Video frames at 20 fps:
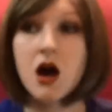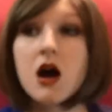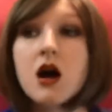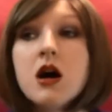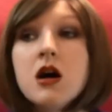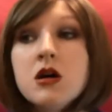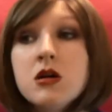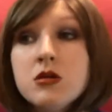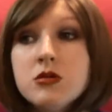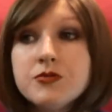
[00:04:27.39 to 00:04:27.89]

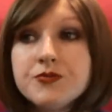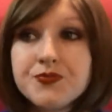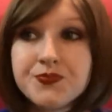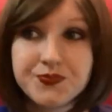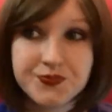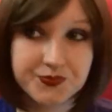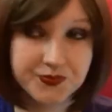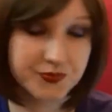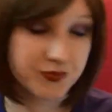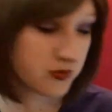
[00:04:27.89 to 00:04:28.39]
Oh,
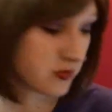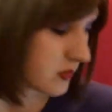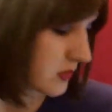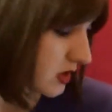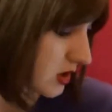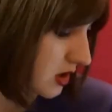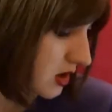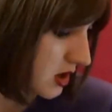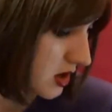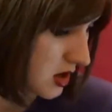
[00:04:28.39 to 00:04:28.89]

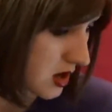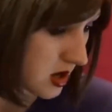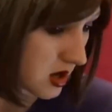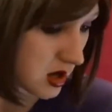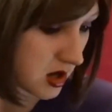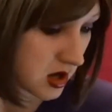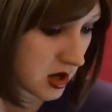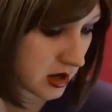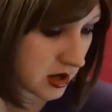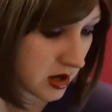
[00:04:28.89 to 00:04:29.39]

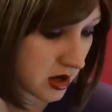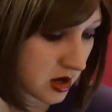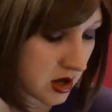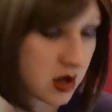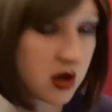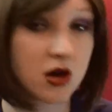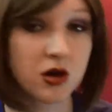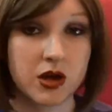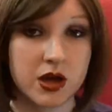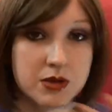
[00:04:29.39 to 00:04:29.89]
I
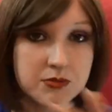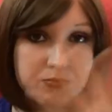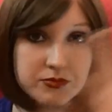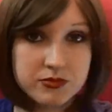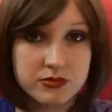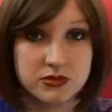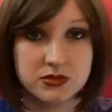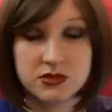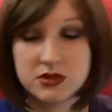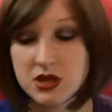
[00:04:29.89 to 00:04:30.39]
got, okay,
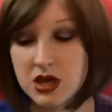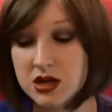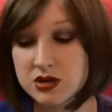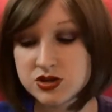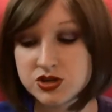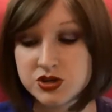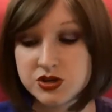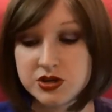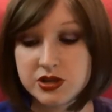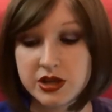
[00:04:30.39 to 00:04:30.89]
I'll
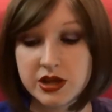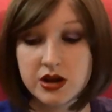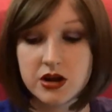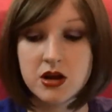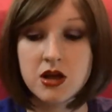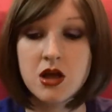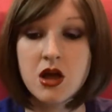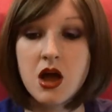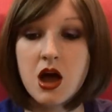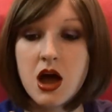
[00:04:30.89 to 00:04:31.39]
show you later.
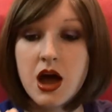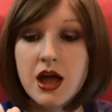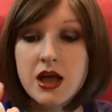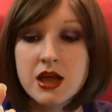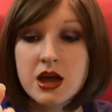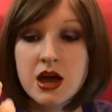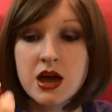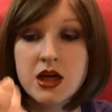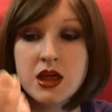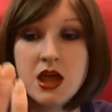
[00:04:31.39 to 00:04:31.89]
I
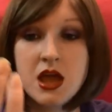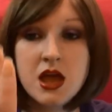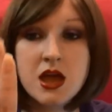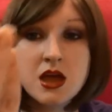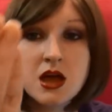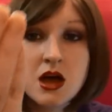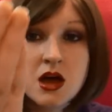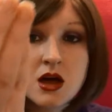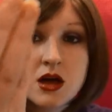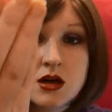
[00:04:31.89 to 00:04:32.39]
got
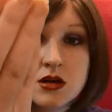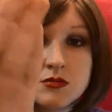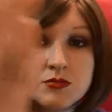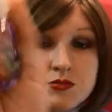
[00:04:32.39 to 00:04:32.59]
a uh,